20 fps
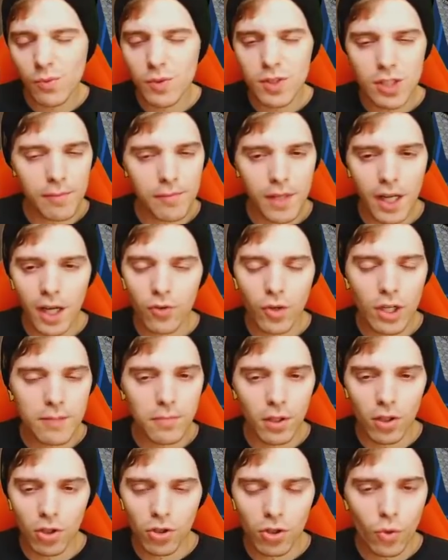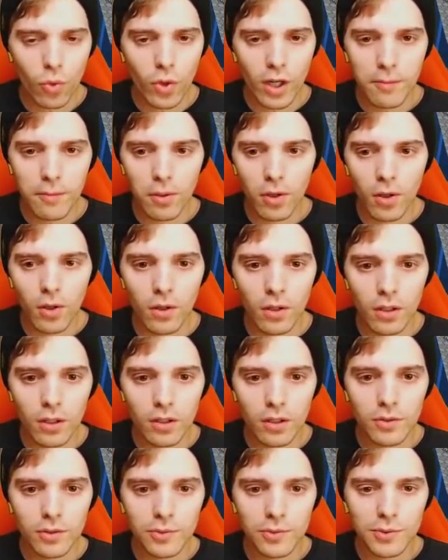we top that Great Ball or Quick
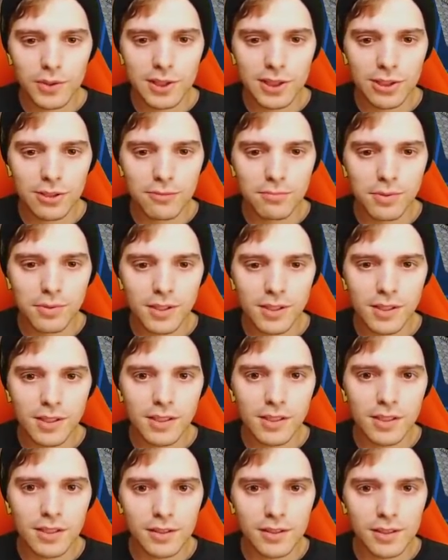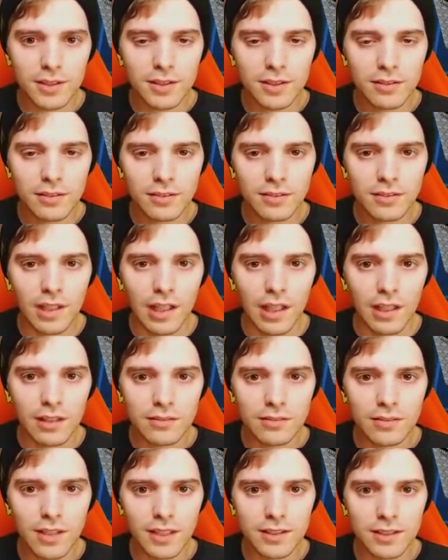Ball, we should be, yeah,
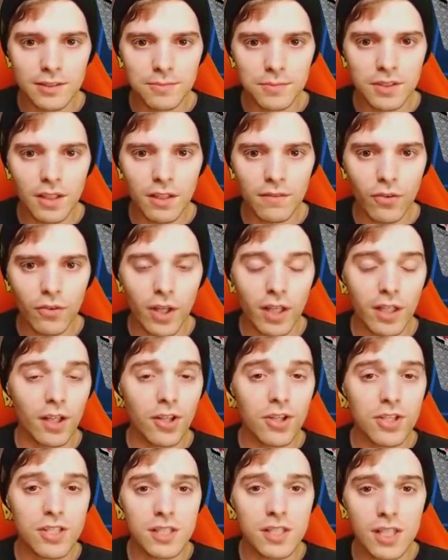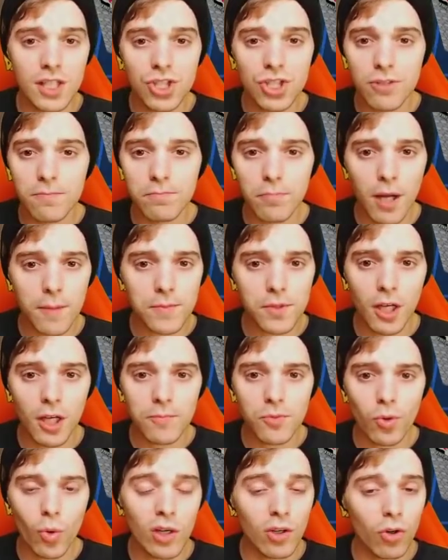getting some stuff. Okay, another Cessation pops
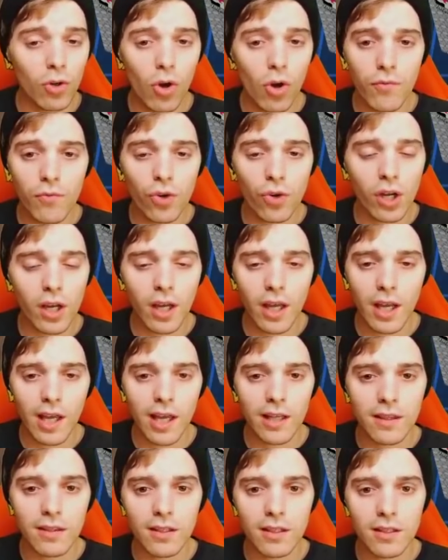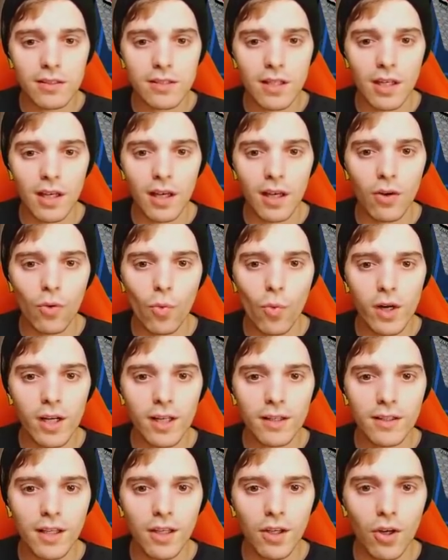up, so I don't know if we're gonna get this
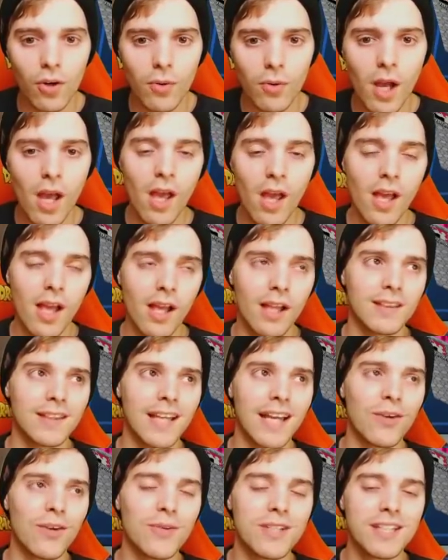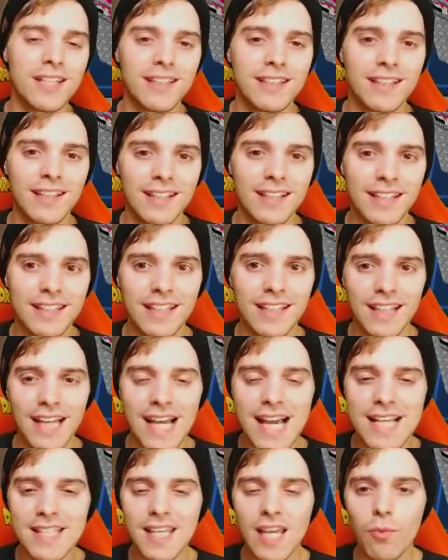one-hit KO like we did in the
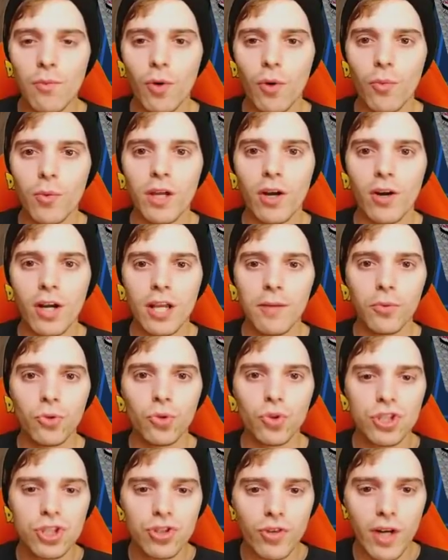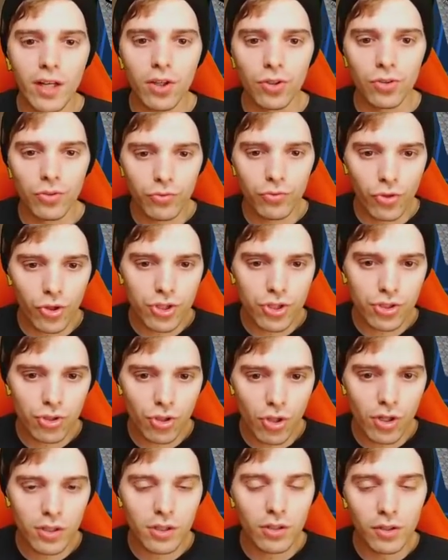last game, where we are able to strike on the first
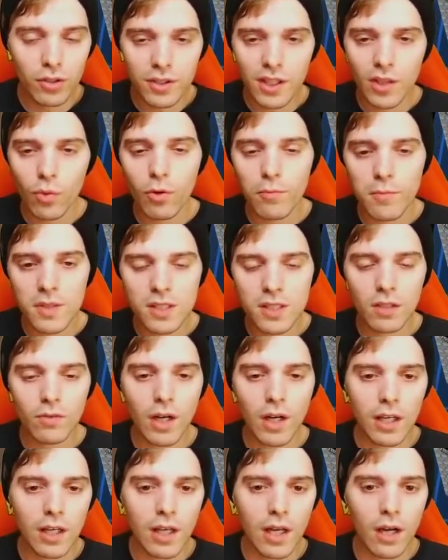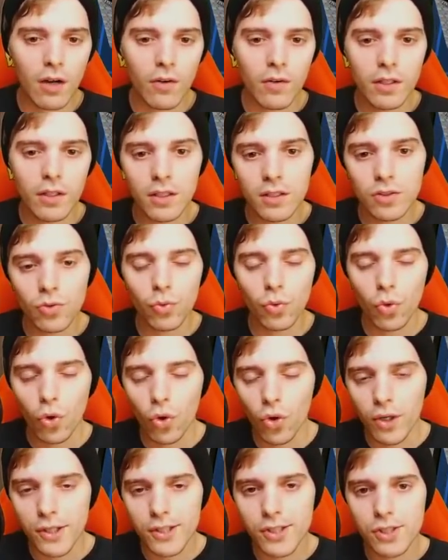turn. The only thing we're missing right now is, of
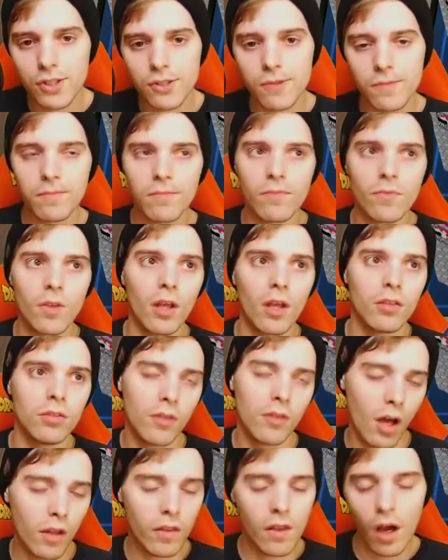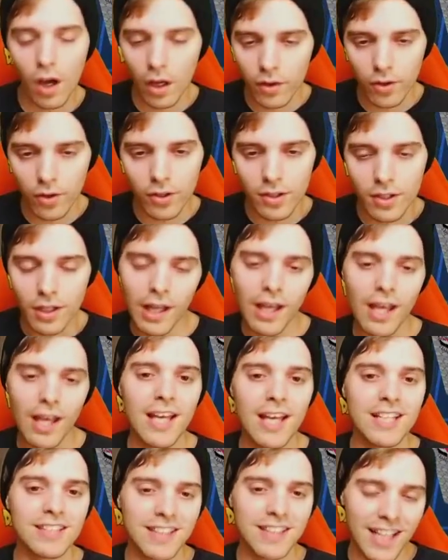course, none other
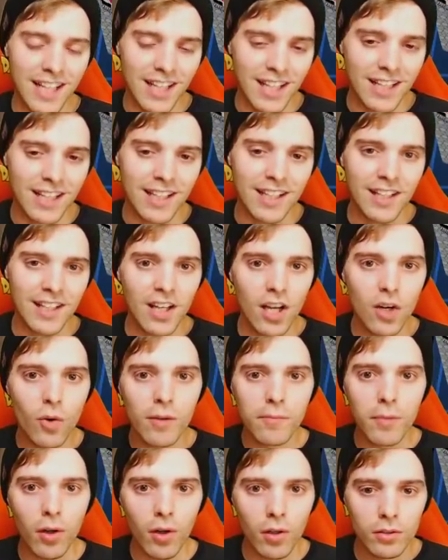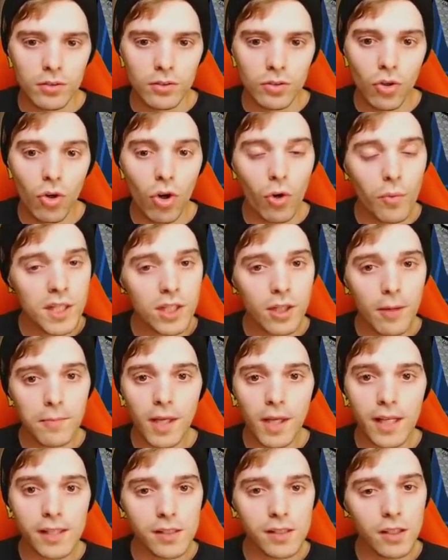than a Quick Ball. Or we top
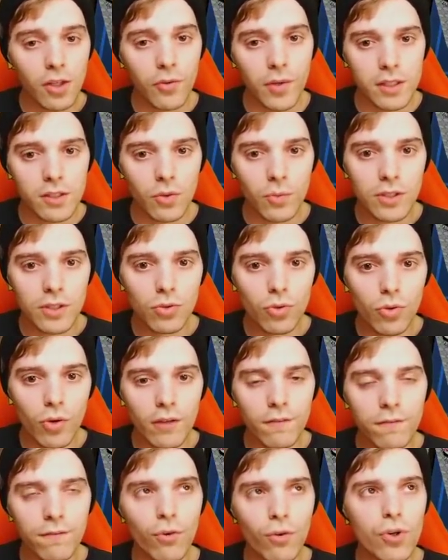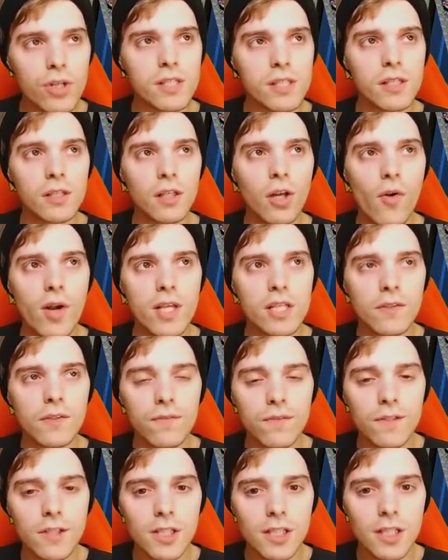deck a Cinderace. We do run 4 Cinderace
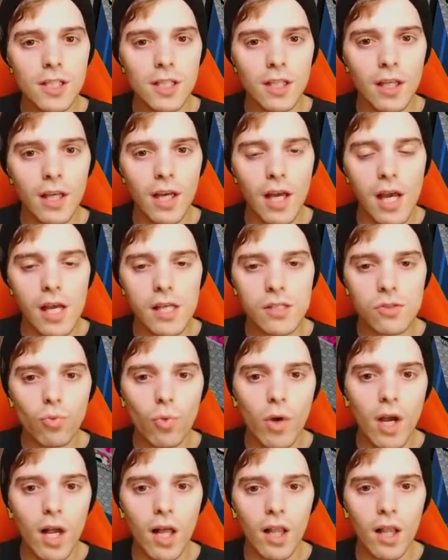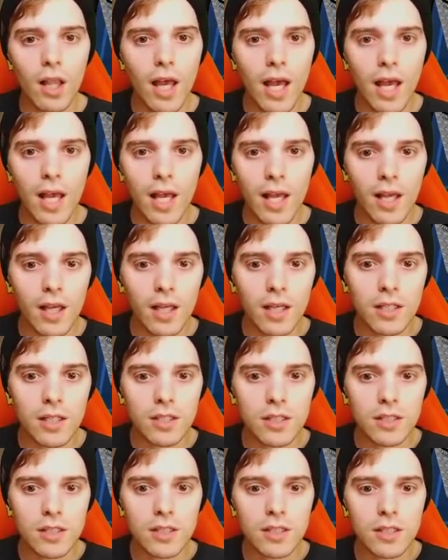V as well
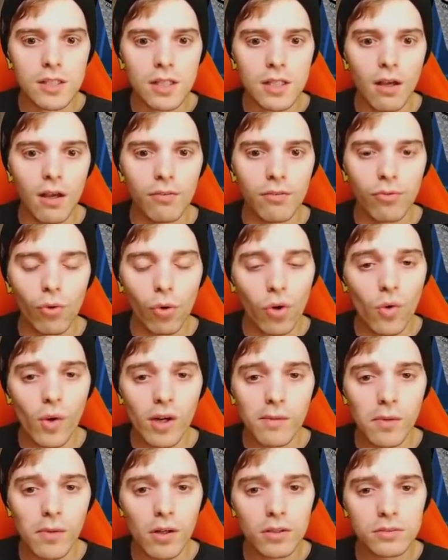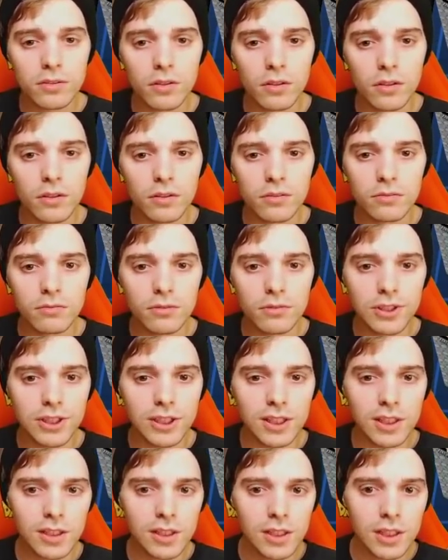as 4 Quick Ball, so we'll
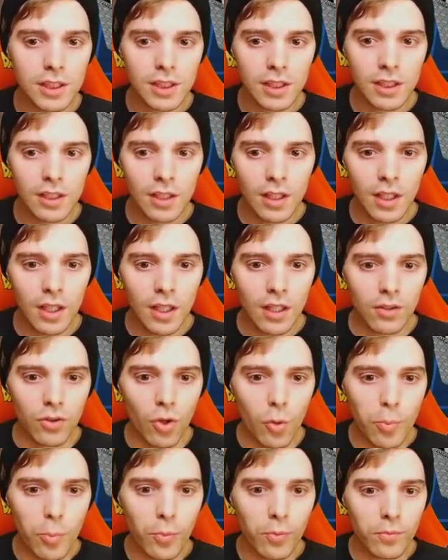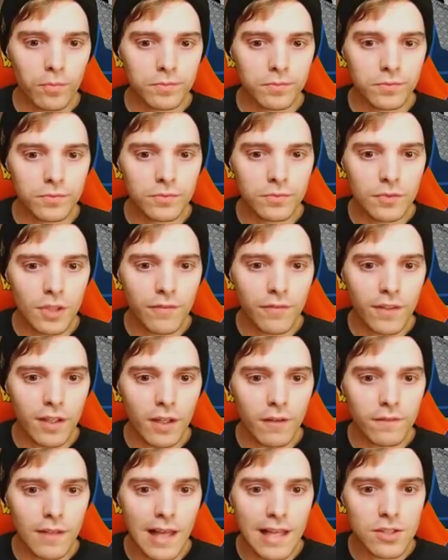see. Nope, nothing
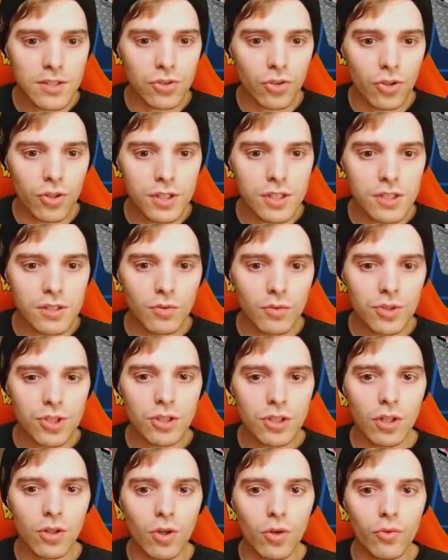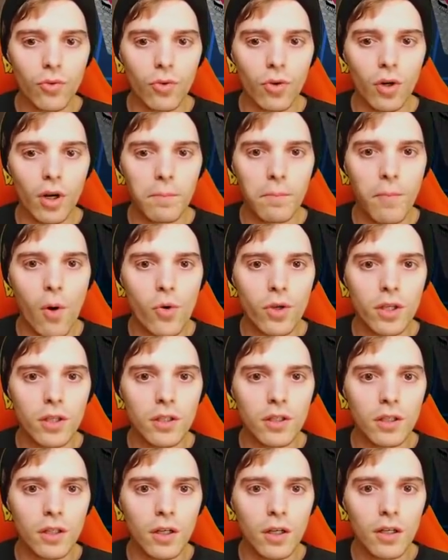of that sorts. We're just gonna go for a
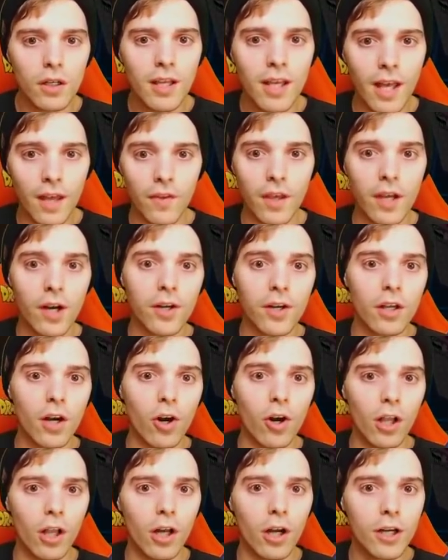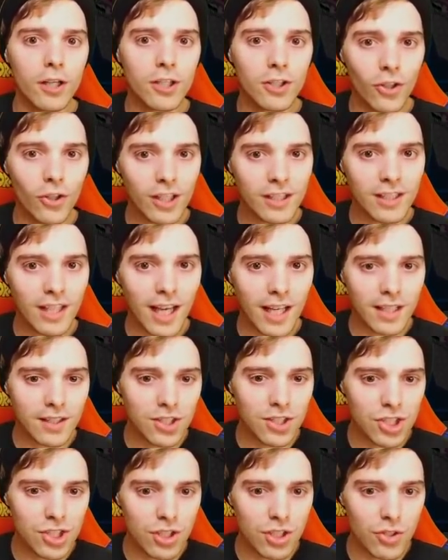Pokegear. Yeah, here they all are. Look at that,
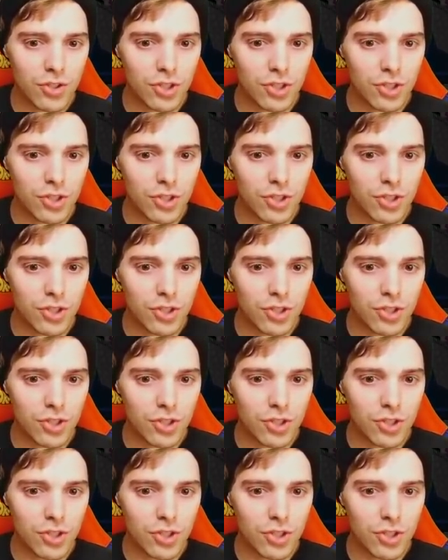TCGO